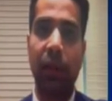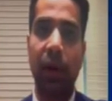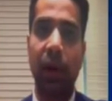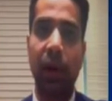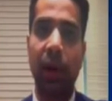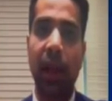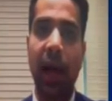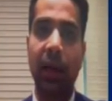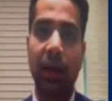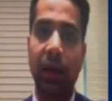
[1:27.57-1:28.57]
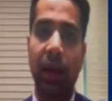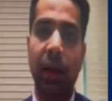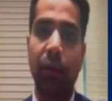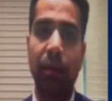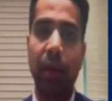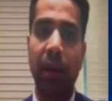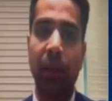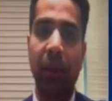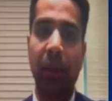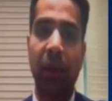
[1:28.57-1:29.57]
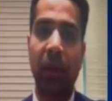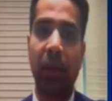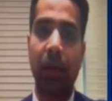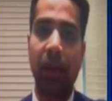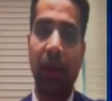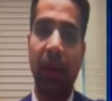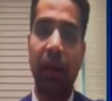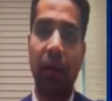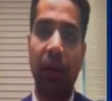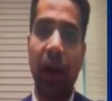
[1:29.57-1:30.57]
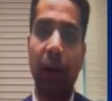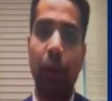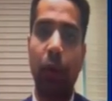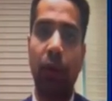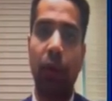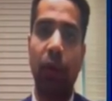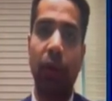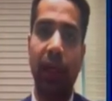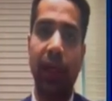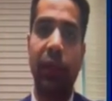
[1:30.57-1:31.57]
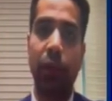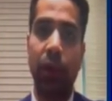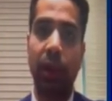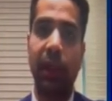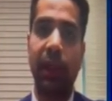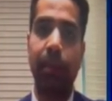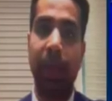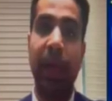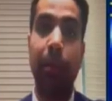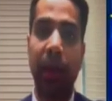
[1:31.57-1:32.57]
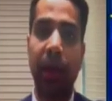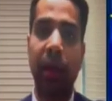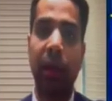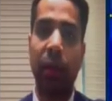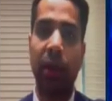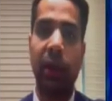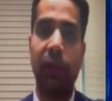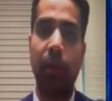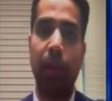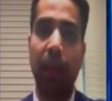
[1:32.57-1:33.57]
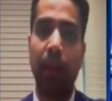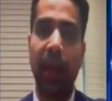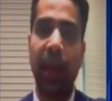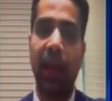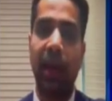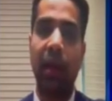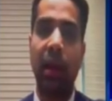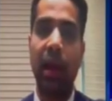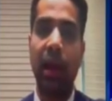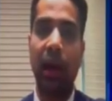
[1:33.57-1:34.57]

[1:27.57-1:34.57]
Around 66% of our portfolio is towards building material, which is for plumbing and